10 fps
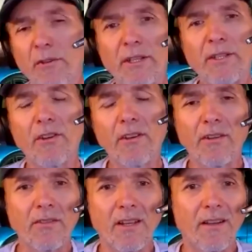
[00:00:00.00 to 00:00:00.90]
exert
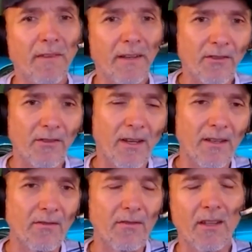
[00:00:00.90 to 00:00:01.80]
yourself,
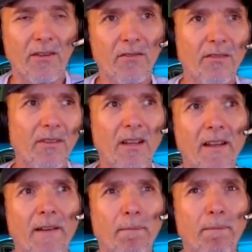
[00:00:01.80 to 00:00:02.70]
exercise or such,
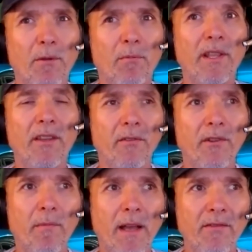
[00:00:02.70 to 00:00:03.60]
you're breathing
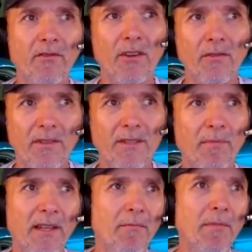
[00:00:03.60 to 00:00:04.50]
through your mouth, generally
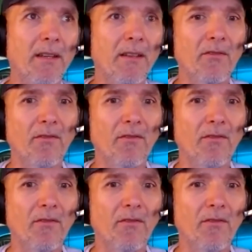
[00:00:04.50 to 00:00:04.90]
speaking, because you